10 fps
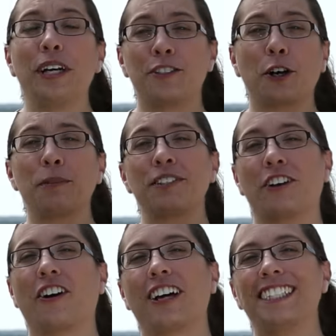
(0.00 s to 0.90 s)
turbines
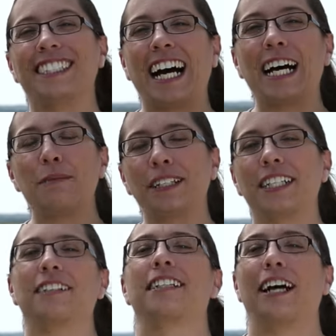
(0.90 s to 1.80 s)
are a dime a
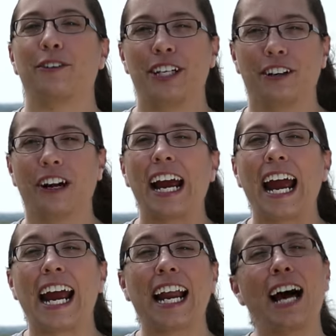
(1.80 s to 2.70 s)
dozen out here,
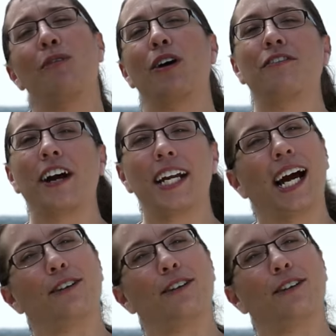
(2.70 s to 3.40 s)
and I want to find out.